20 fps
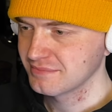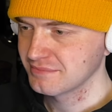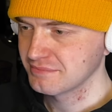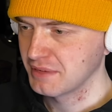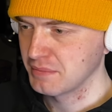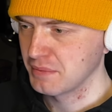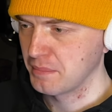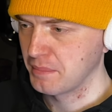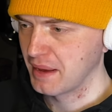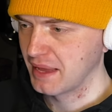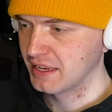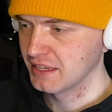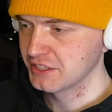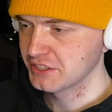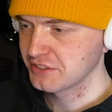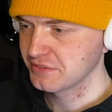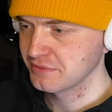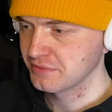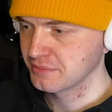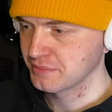maybe
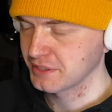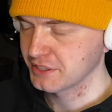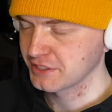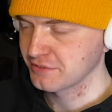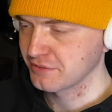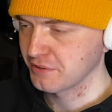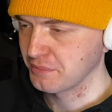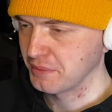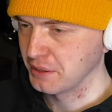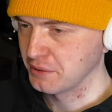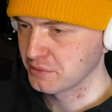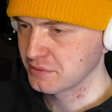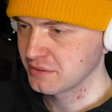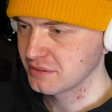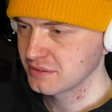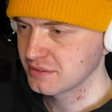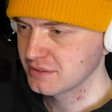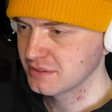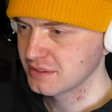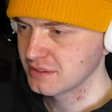balance because of the meal?
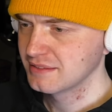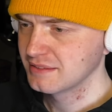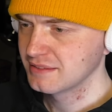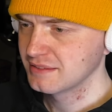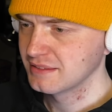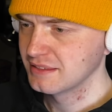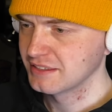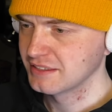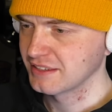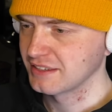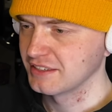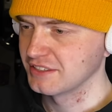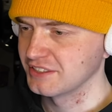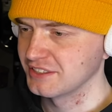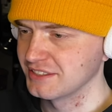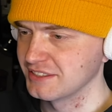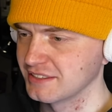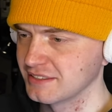He's gonna cheat.